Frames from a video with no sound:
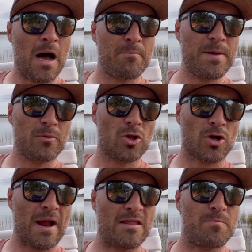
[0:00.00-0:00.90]
People
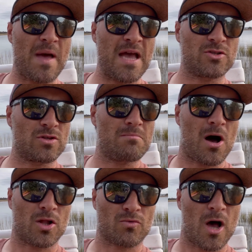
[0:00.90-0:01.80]
look around the bay during the
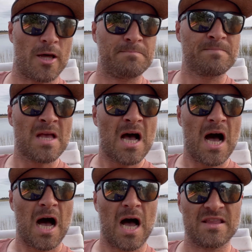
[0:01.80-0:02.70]
mullet run.
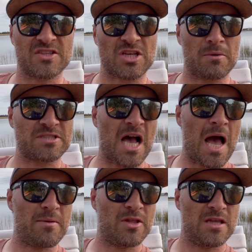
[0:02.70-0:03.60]
In the
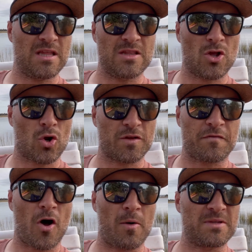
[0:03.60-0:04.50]
summertime and in the early
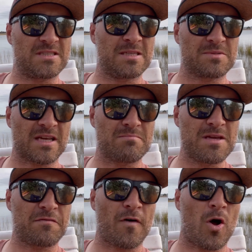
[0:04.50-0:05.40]
fall, but it seems like
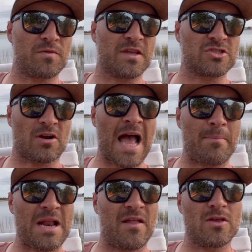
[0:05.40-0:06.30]
mid-fall when things start
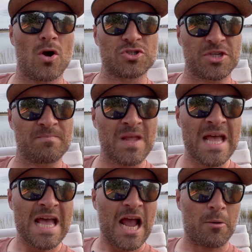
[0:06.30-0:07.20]
happening out in the ocean,
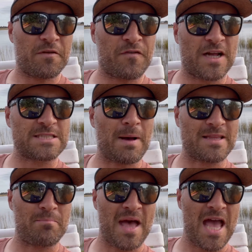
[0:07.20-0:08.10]
everybody forgets
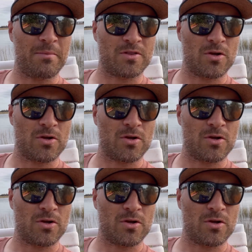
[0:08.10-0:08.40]
about the bay, but